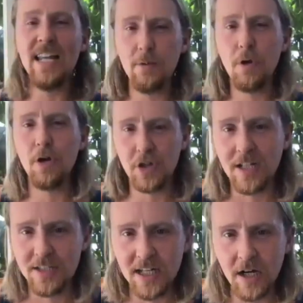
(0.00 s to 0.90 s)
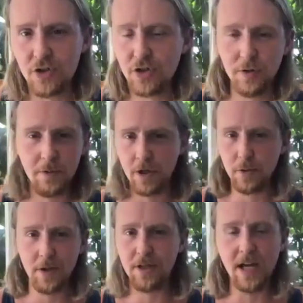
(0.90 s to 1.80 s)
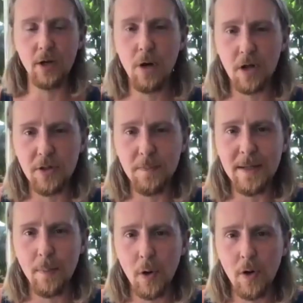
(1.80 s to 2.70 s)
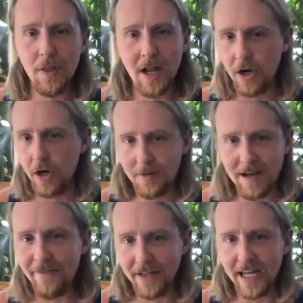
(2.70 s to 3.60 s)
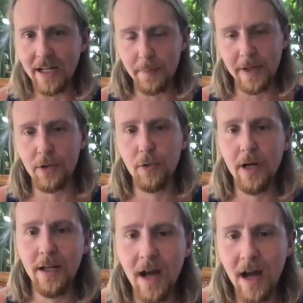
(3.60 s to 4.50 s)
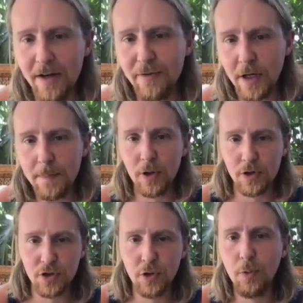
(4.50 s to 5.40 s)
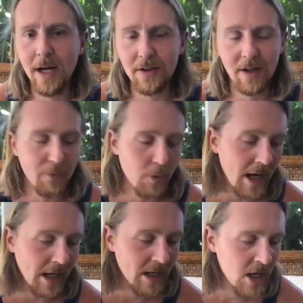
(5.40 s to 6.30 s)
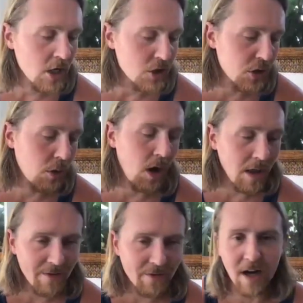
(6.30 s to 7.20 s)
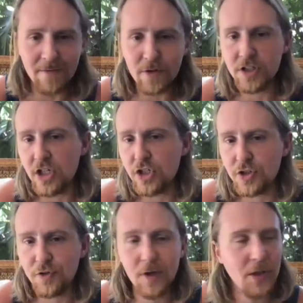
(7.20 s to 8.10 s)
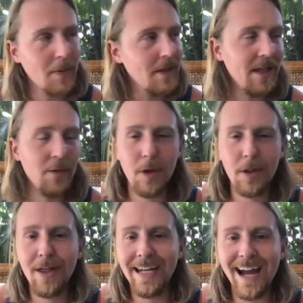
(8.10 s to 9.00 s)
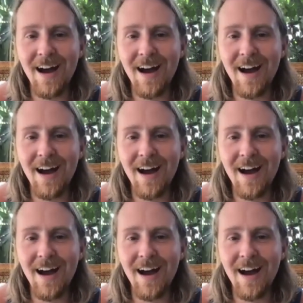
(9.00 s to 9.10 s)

net worth concierge. So we work with kind of wealthy people that are navigating Bitcoin in a very personal white glove way. So I'll have conversations frequently with like